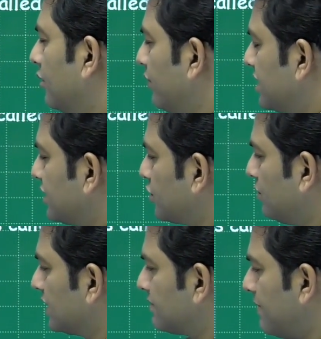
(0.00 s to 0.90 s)
which is
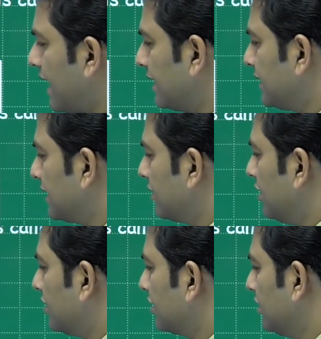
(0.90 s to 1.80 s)
towards magnetic
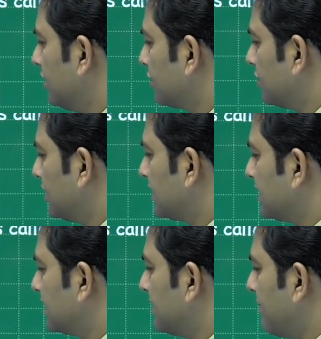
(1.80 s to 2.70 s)
north. So this
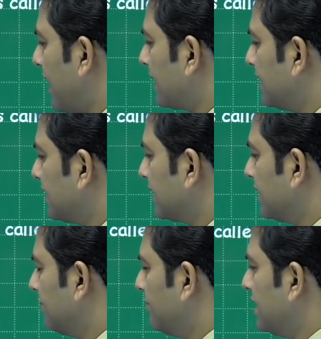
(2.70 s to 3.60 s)
is the
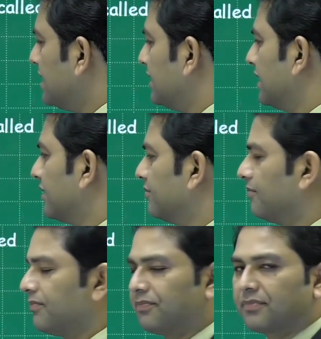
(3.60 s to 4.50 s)
magnetic meridian.
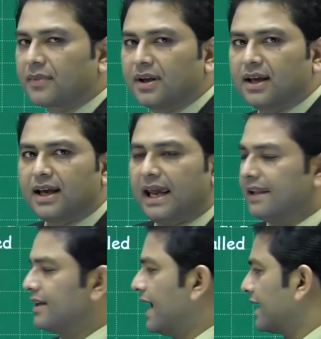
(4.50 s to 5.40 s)

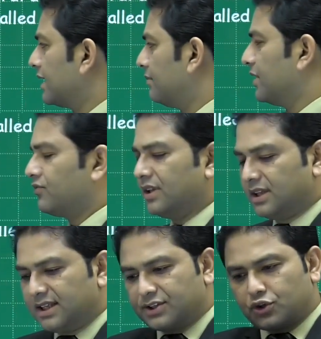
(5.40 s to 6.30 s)
And the angle between
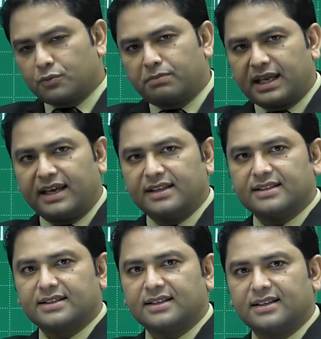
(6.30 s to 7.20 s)
these two
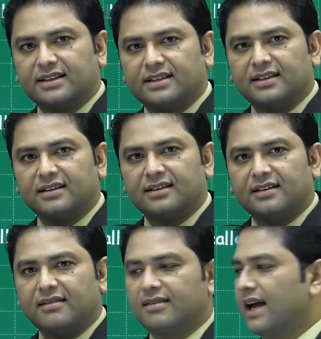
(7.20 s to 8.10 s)
planes,
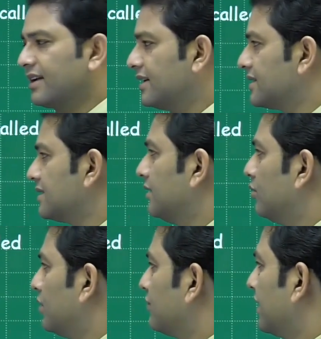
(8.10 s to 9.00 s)
that is
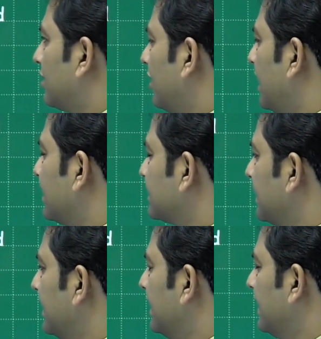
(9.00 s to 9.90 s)
what we call as
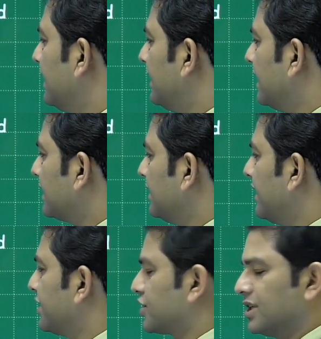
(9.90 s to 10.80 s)
the
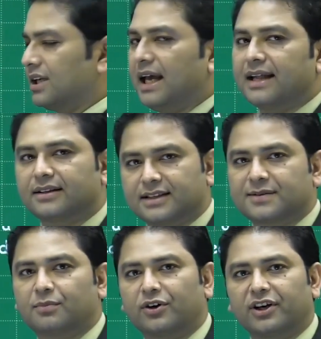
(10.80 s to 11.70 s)
declination at
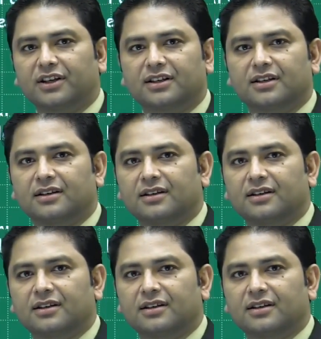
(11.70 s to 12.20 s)
this point.